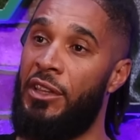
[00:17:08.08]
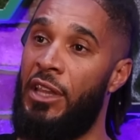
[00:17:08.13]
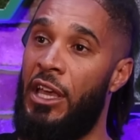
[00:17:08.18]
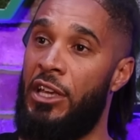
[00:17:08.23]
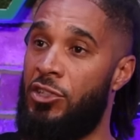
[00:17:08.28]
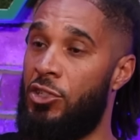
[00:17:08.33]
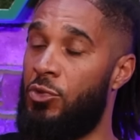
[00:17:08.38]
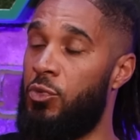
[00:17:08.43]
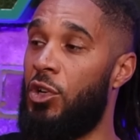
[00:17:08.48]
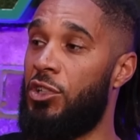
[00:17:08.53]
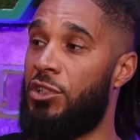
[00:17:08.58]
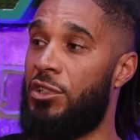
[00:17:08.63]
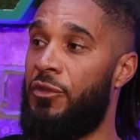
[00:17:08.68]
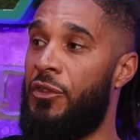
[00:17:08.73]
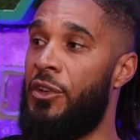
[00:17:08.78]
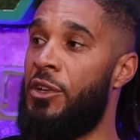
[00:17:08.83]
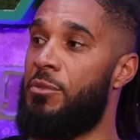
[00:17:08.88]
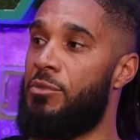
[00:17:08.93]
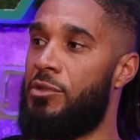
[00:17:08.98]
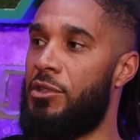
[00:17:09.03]
Do you think they just watch
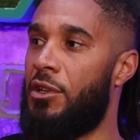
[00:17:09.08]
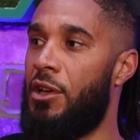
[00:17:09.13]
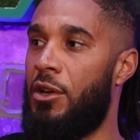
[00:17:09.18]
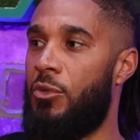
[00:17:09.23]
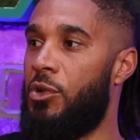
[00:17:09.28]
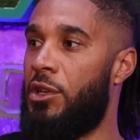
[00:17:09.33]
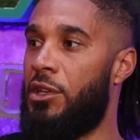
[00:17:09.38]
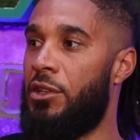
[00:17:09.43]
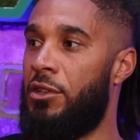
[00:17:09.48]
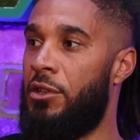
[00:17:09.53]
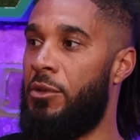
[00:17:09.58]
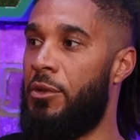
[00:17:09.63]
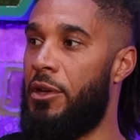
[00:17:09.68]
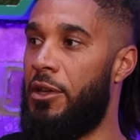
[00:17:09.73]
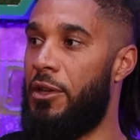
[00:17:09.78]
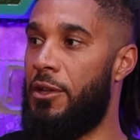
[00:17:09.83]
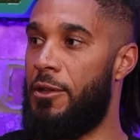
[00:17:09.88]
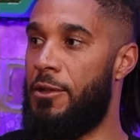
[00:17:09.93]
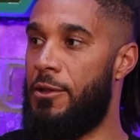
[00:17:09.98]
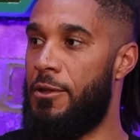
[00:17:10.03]
the films and go, "We can do
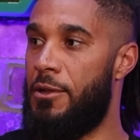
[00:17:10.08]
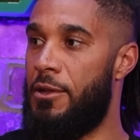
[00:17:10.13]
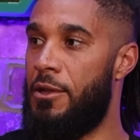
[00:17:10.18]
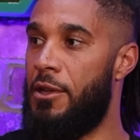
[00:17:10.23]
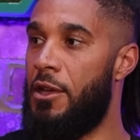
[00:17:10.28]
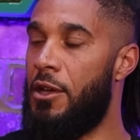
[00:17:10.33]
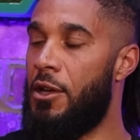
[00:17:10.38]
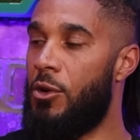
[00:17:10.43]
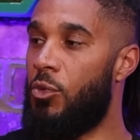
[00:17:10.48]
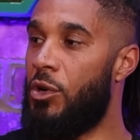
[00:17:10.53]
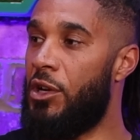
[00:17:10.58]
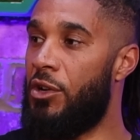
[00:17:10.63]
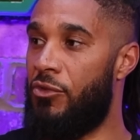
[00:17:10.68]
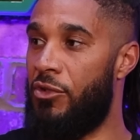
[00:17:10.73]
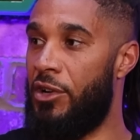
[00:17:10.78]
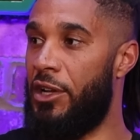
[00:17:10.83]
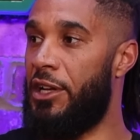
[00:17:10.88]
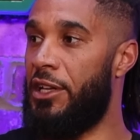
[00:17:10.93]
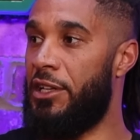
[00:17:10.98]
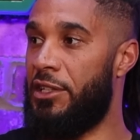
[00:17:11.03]
it"?
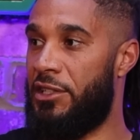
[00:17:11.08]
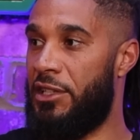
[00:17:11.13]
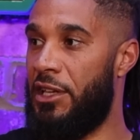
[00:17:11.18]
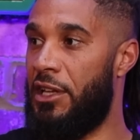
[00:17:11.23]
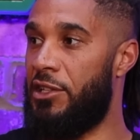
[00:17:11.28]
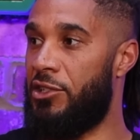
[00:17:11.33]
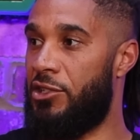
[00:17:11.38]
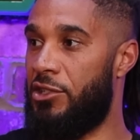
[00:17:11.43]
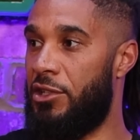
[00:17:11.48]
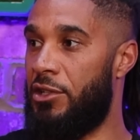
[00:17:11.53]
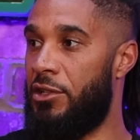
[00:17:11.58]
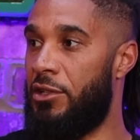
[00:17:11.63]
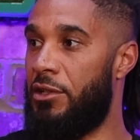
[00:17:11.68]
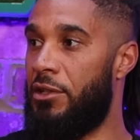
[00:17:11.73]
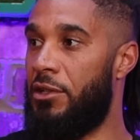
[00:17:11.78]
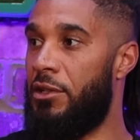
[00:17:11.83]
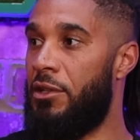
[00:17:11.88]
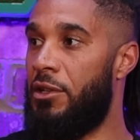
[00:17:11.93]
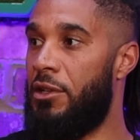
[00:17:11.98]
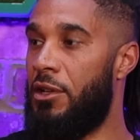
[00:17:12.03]
We're really
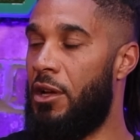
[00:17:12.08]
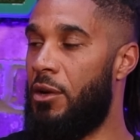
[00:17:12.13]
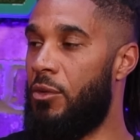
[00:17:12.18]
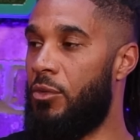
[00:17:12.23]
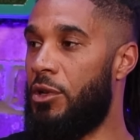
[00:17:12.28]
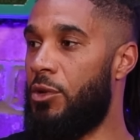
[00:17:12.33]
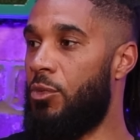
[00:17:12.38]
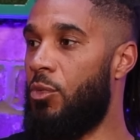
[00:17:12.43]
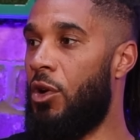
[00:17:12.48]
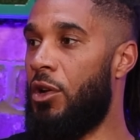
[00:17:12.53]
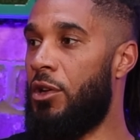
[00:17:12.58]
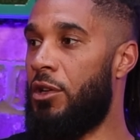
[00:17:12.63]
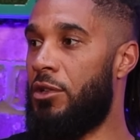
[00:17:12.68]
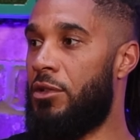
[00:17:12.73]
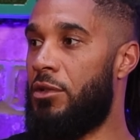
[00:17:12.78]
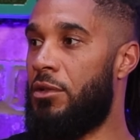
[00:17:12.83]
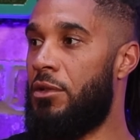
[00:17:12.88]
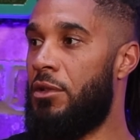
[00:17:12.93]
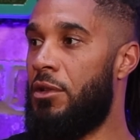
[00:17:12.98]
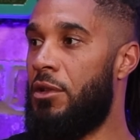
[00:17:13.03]
intelligent, and we want
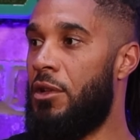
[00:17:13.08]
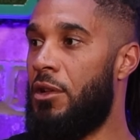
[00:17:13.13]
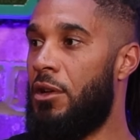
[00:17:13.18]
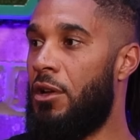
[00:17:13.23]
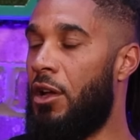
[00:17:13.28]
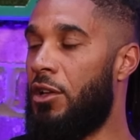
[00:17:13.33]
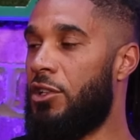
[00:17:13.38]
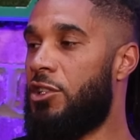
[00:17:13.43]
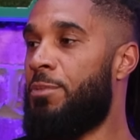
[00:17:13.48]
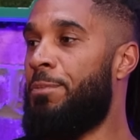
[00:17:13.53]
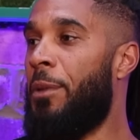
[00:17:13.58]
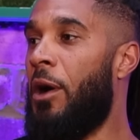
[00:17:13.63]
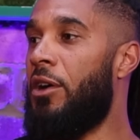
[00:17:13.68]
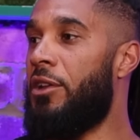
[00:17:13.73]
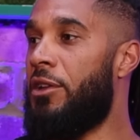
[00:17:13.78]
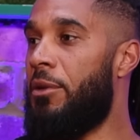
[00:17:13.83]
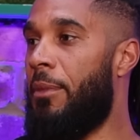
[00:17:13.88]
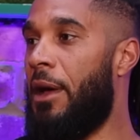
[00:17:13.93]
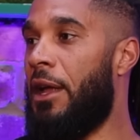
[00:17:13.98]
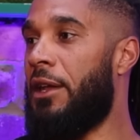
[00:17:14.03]
to like
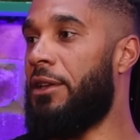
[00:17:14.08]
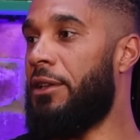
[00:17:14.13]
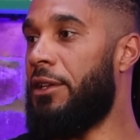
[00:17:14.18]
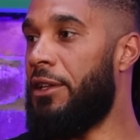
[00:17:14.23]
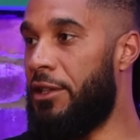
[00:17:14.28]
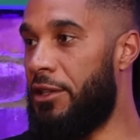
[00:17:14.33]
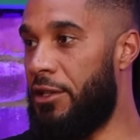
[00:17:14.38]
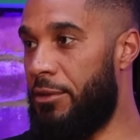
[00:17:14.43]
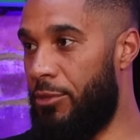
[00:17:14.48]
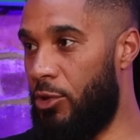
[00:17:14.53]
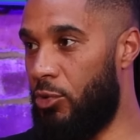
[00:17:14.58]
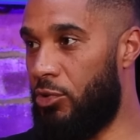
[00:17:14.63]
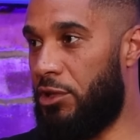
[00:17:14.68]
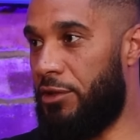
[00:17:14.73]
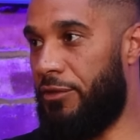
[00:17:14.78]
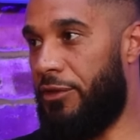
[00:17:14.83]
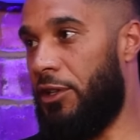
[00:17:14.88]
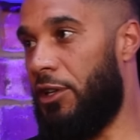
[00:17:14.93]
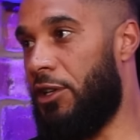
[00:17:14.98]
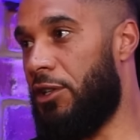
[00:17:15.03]
Spider Man in the
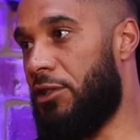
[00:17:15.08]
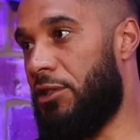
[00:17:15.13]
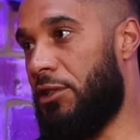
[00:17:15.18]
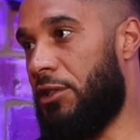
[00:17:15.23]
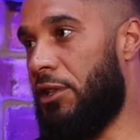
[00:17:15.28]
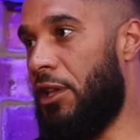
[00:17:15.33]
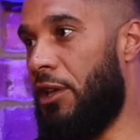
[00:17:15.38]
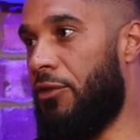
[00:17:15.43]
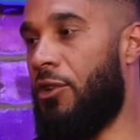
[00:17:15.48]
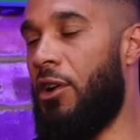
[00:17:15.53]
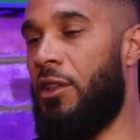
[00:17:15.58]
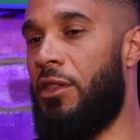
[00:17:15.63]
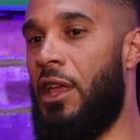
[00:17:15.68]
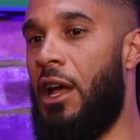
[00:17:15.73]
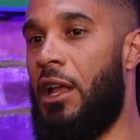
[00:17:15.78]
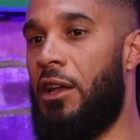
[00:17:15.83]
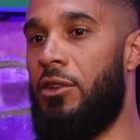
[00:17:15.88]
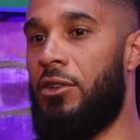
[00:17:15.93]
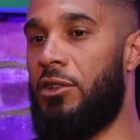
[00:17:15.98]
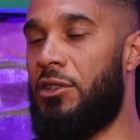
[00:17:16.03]
multiverse. They've
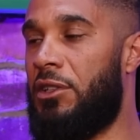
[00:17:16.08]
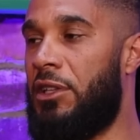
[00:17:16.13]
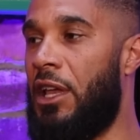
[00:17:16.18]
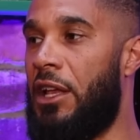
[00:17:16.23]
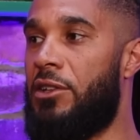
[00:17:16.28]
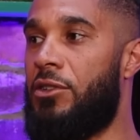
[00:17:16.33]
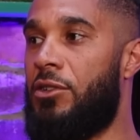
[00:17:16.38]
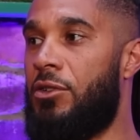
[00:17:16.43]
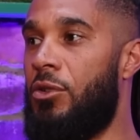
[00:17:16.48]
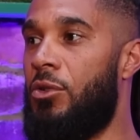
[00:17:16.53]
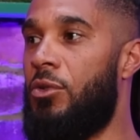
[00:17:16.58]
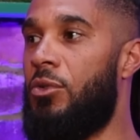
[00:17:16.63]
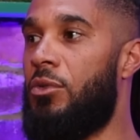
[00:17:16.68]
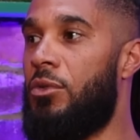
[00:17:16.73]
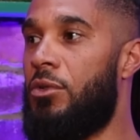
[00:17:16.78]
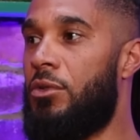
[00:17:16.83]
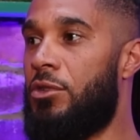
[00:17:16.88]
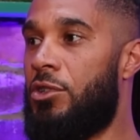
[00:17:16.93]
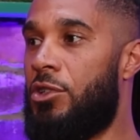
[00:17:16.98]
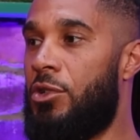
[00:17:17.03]
gone, that looks dead
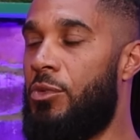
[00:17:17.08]
cool.